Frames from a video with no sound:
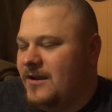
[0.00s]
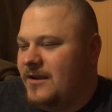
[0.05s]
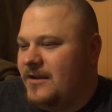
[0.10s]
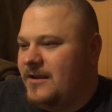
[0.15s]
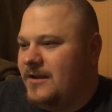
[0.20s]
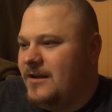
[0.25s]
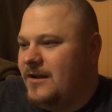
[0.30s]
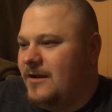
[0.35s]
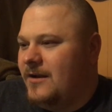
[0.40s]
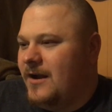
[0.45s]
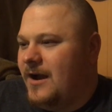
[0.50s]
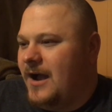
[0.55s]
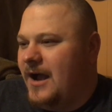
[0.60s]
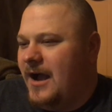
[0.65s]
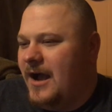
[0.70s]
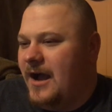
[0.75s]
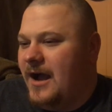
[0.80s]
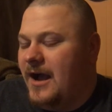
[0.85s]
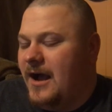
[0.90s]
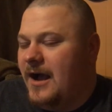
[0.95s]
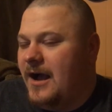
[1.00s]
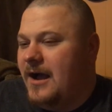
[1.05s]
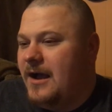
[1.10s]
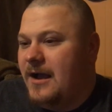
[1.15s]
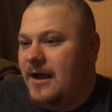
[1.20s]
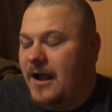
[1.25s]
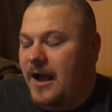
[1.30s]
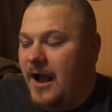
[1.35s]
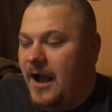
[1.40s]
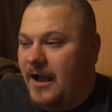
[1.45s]
you know,
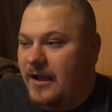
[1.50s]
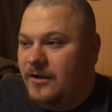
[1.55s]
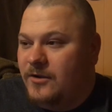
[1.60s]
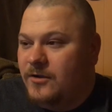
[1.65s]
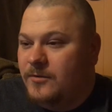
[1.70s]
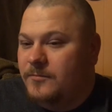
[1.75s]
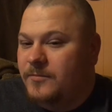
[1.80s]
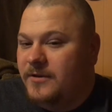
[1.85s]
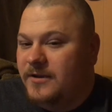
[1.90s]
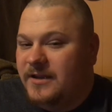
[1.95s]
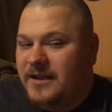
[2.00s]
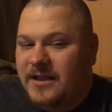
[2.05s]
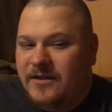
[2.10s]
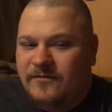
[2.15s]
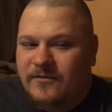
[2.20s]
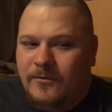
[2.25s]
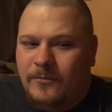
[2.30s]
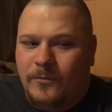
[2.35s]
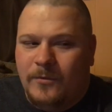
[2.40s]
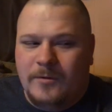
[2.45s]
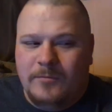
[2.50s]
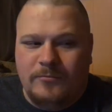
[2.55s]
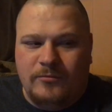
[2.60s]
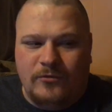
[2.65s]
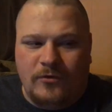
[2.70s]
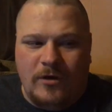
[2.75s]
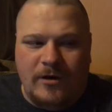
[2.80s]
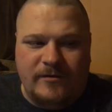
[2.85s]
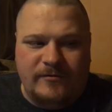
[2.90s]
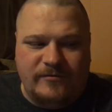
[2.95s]
I could believe it when
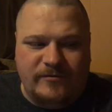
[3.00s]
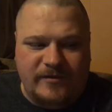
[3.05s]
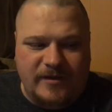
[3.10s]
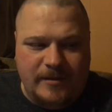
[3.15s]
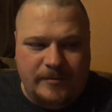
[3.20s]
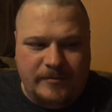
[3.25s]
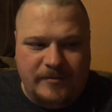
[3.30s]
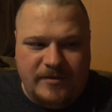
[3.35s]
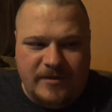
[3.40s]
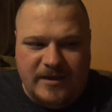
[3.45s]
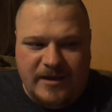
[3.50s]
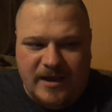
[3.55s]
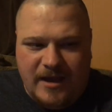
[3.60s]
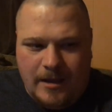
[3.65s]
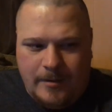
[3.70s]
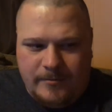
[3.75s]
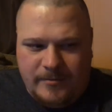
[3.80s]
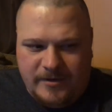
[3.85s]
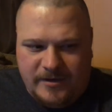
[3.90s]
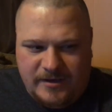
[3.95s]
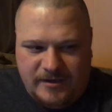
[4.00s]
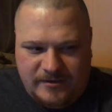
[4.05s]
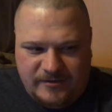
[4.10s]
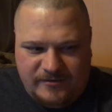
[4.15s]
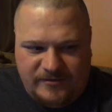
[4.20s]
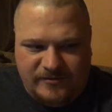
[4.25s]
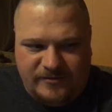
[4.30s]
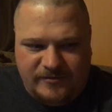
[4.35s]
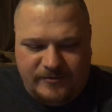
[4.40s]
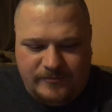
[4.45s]
Braun flipped the
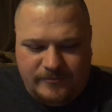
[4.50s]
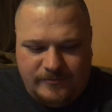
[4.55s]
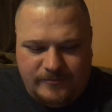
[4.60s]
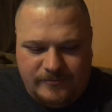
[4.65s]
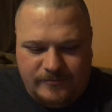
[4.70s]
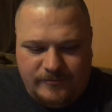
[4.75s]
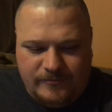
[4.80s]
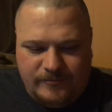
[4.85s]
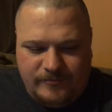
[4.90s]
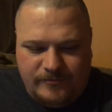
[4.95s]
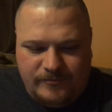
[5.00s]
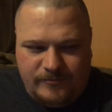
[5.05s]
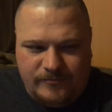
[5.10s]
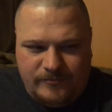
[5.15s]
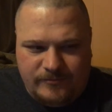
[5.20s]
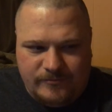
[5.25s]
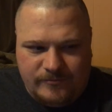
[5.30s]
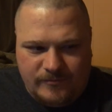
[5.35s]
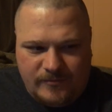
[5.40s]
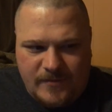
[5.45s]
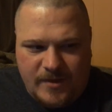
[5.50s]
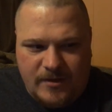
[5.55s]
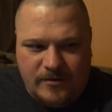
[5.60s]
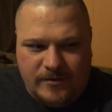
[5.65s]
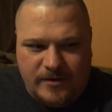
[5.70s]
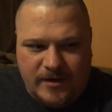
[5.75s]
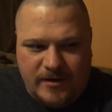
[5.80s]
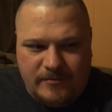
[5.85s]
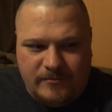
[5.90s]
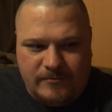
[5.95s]
ambulance.
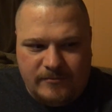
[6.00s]
Okay,